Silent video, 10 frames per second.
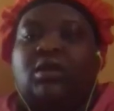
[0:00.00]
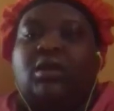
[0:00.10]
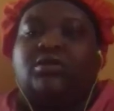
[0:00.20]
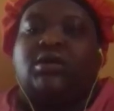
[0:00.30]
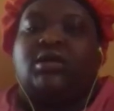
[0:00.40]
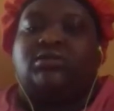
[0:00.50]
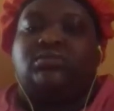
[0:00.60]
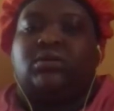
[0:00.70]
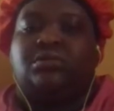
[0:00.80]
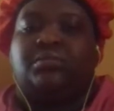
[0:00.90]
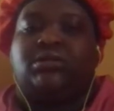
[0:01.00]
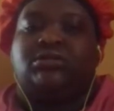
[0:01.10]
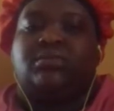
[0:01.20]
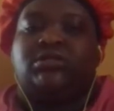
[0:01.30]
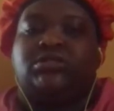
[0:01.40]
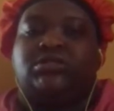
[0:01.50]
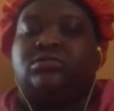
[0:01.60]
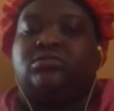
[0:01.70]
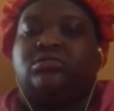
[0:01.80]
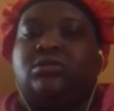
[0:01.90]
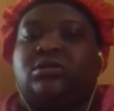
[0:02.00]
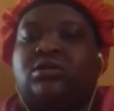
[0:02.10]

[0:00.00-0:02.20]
Hey you guys, welcome back to my channel.